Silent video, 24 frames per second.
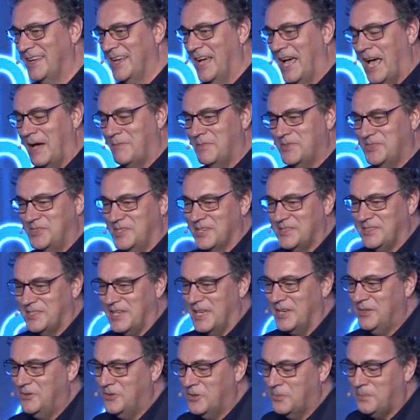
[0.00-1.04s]
I was just
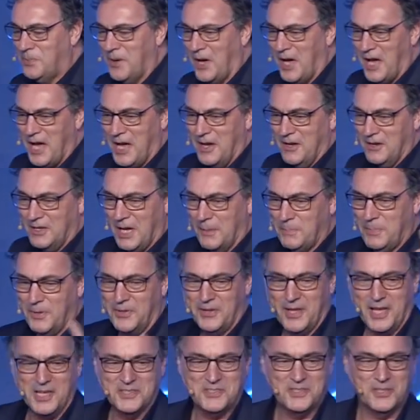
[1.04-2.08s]
in Dubai a couple
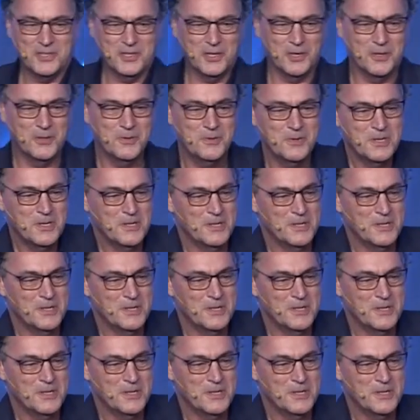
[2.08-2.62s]
days ago,